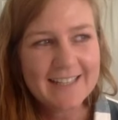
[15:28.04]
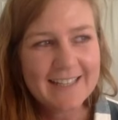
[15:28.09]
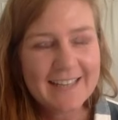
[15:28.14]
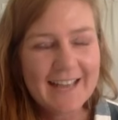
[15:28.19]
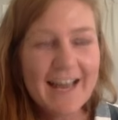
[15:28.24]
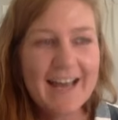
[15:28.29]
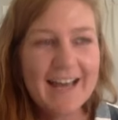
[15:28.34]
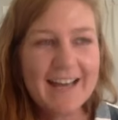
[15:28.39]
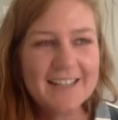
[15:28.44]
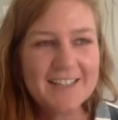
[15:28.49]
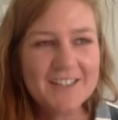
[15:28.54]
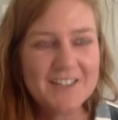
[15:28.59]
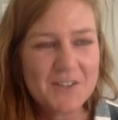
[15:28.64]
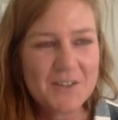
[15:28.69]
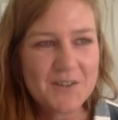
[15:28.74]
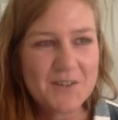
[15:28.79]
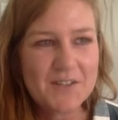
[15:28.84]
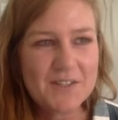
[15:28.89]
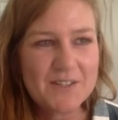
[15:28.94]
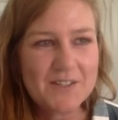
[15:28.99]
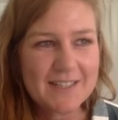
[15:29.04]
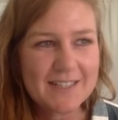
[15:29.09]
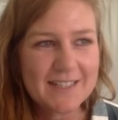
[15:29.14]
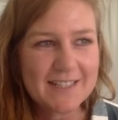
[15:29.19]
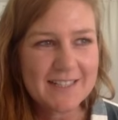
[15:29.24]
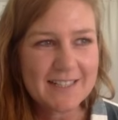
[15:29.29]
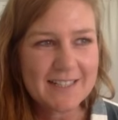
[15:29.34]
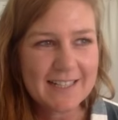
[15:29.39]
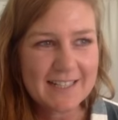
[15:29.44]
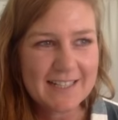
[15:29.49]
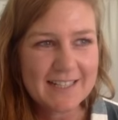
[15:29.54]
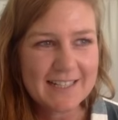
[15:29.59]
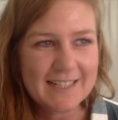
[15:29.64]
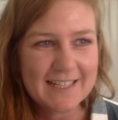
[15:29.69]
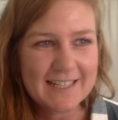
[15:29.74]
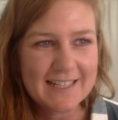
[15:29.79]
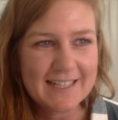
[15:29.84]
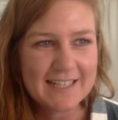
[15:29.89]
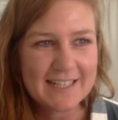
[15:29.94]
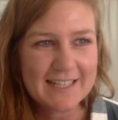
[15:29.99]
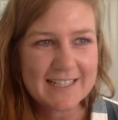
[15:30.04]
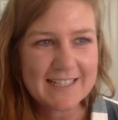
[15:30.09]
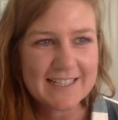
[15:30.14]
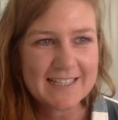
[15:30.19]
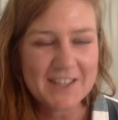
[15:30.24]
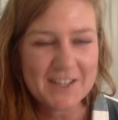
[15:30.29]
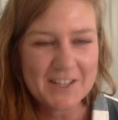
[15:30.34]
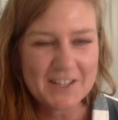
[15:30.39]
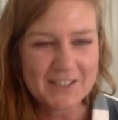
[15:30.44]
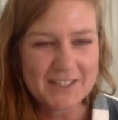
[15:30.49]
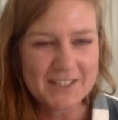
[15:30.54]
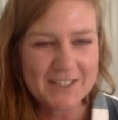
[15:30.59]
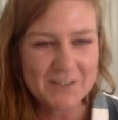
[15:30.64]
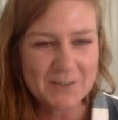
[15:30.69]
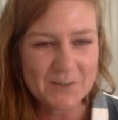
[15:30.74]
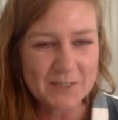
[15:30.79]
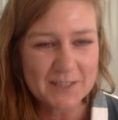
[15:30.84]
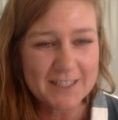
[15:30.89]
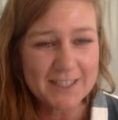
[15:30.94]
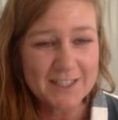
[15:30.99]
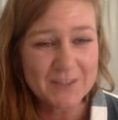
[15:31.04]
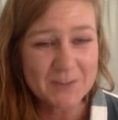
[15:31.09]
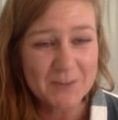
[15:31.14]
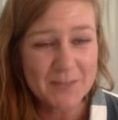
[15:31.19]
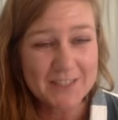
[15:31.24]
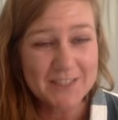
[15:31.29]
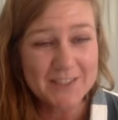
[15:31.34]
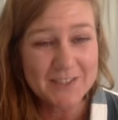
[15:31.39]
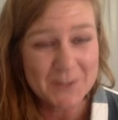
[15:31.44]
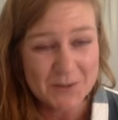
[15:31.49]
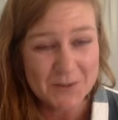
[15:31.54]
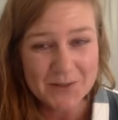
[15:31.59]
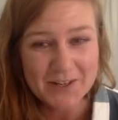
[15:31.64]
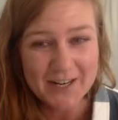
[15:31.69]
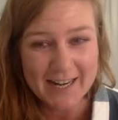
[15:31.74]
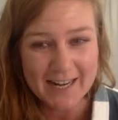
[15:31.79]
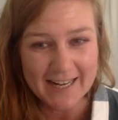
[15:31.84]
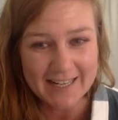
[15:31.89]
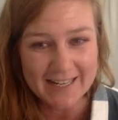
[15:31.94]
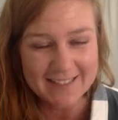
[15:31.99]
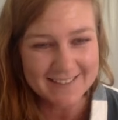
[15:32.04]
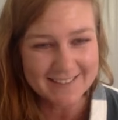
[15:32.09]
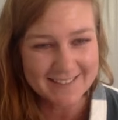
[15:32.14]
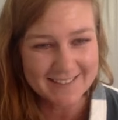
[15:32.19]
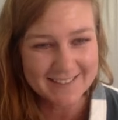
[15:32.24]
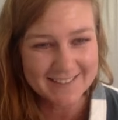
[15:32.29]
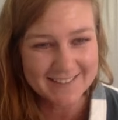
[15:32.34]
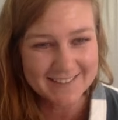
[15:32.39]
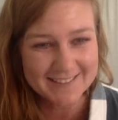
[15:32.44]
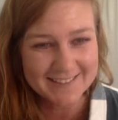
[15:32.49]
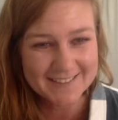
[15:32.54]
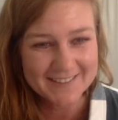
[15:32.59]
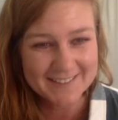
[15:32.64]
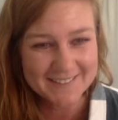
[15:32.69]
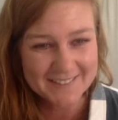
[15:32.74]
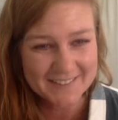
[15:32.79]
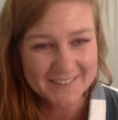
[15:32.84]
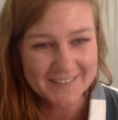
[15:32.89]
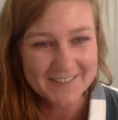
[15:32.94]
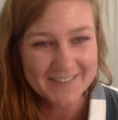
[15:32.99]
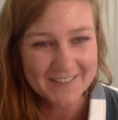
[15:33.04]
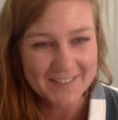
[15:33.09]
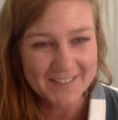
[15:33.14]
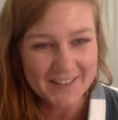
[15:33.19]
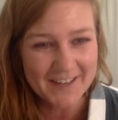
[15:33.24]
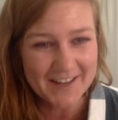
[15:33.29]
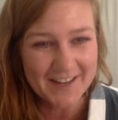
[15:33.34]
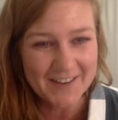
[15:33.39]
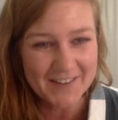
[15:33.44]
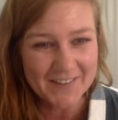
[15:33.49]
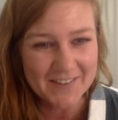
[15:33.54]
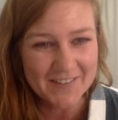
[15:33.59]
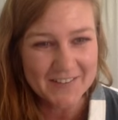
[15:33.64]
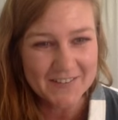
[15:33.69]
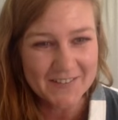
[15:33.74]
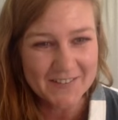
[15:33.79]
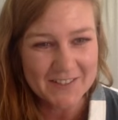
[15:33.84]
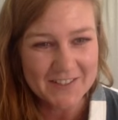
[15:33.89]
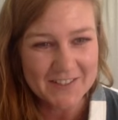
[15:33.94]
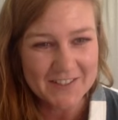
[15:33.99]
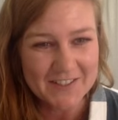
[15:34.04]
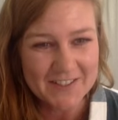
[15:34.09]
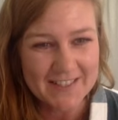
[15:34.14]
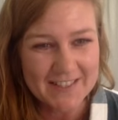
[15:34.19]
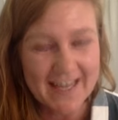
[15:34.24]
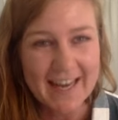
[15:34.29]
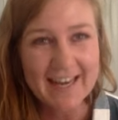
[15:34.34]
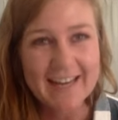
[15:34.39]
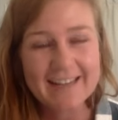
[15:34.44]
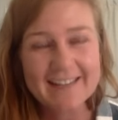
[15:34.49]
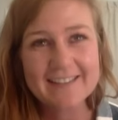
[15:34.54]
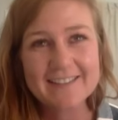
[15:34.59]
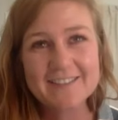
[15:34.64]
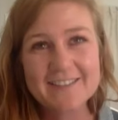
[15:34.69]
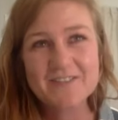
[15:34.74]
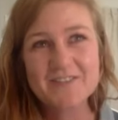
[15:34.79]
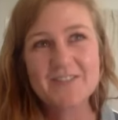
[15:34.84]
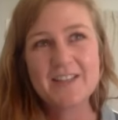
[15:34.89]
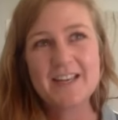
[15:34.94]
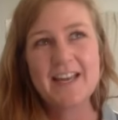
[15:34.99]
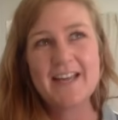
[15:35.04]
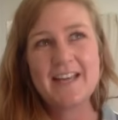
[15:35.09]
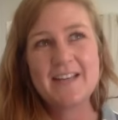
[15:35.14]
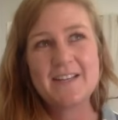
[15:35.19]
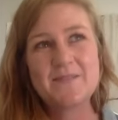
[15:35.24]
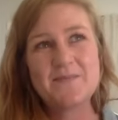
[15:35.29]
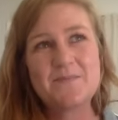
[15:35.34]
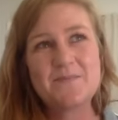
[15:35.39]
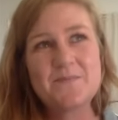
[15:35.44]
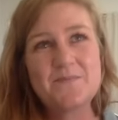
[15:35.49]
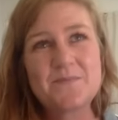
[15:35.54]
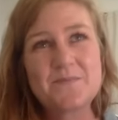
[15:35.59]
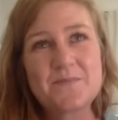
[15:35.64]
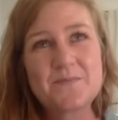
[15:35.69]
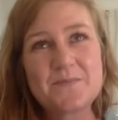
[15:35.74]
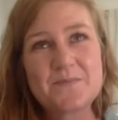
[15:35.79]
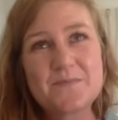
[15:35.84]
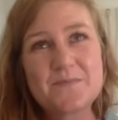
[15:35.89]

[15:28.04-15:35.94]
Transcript: yeah and so there's it, there's these really sweet stories you know we're right. just like um